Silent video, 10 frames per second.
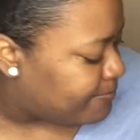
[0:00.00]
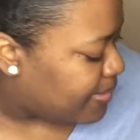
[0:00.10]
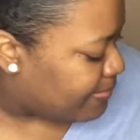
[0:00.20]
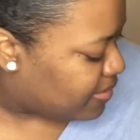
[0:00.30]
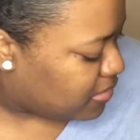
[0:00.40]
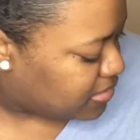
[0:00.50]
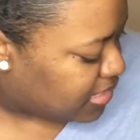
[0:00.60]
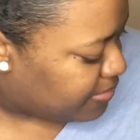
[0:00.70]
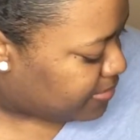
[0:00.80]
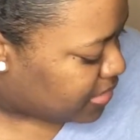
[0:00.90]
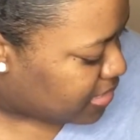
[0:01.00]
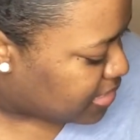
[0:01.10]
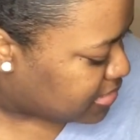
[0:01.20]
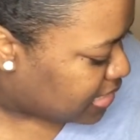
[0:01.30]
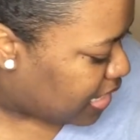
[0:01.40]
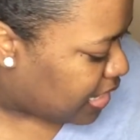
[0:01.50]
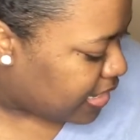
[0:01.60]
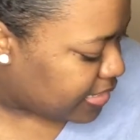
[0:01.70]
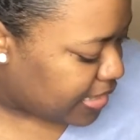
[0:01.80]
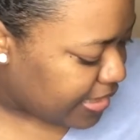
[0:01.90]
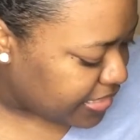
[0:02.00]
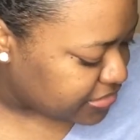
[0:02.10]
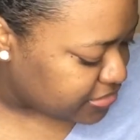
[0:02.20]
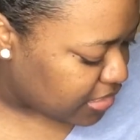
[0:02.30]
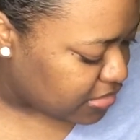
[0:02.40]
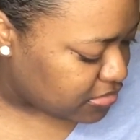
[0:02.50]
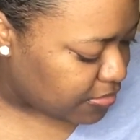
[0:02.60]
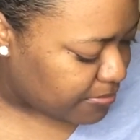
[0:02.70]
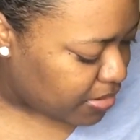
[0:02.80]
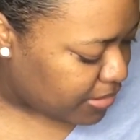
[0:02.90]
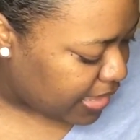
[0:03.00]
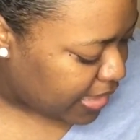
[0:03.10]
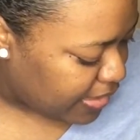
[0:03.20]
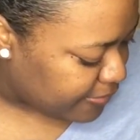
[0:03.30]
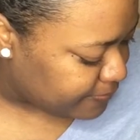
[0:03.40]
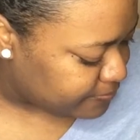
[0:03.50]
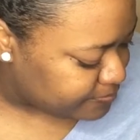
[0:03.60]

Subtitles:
I bought that because I actually also bought a